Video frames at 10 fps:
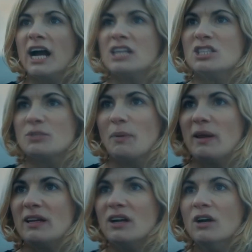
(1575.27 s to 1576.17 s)
I
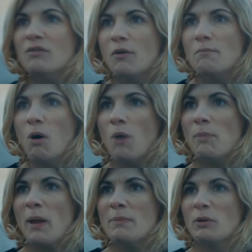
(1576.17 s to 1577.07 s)
speak for
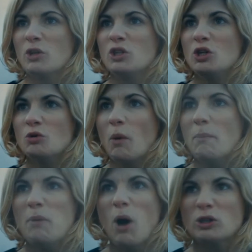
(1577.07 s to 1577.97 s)
more people than you
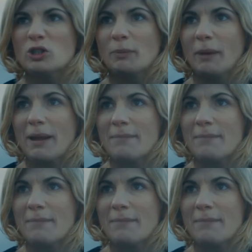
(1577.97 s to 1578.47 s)
could possibly